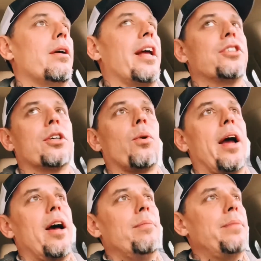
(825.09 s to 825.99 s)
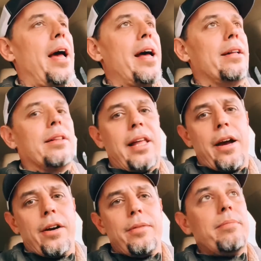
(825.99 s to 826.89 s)
Instagram at
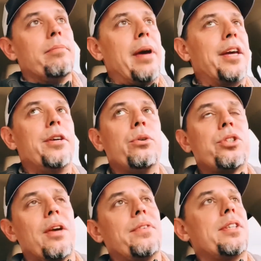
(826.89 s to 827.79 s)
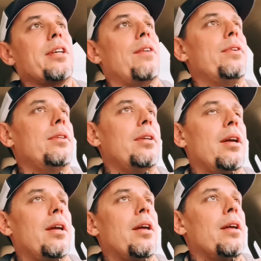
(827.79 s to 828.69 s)
Laird Mayhew
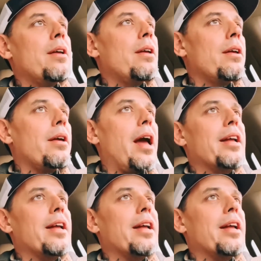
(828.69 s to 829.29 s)
77,